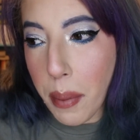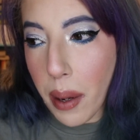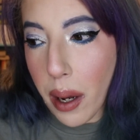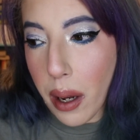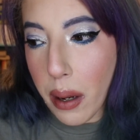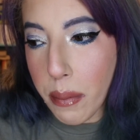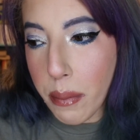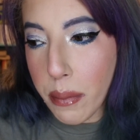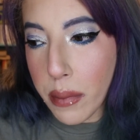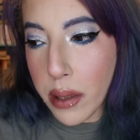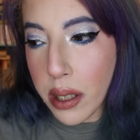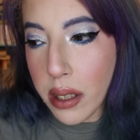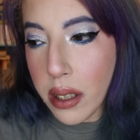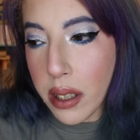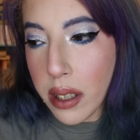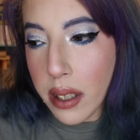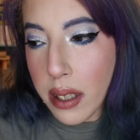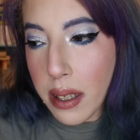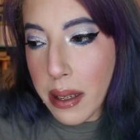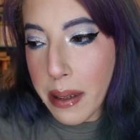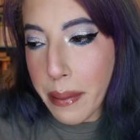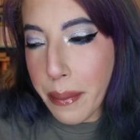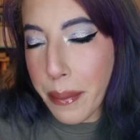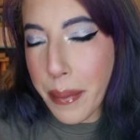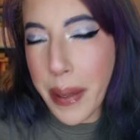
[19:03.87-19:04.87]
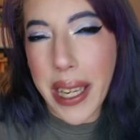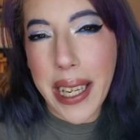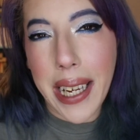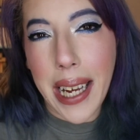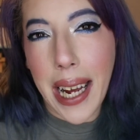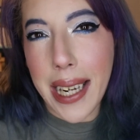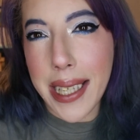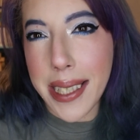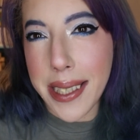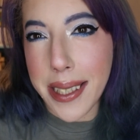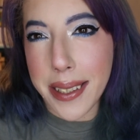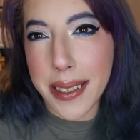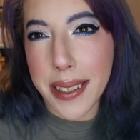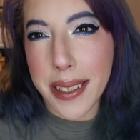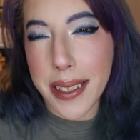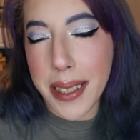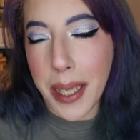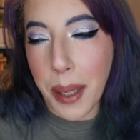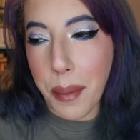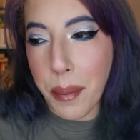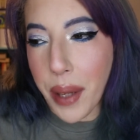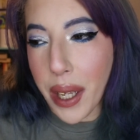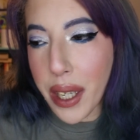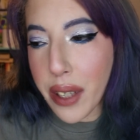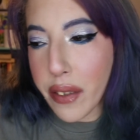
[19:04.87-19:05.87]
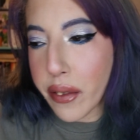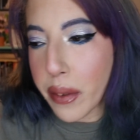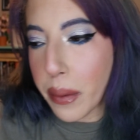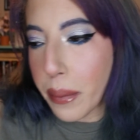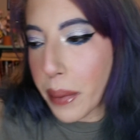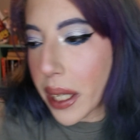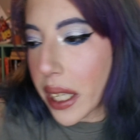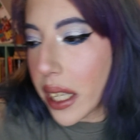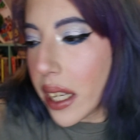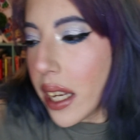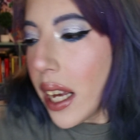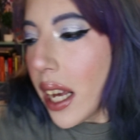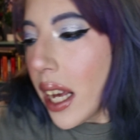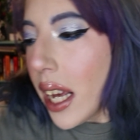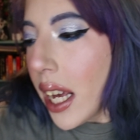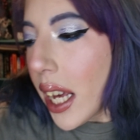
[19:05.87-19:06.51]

balm, but it kind of does the same thing for me.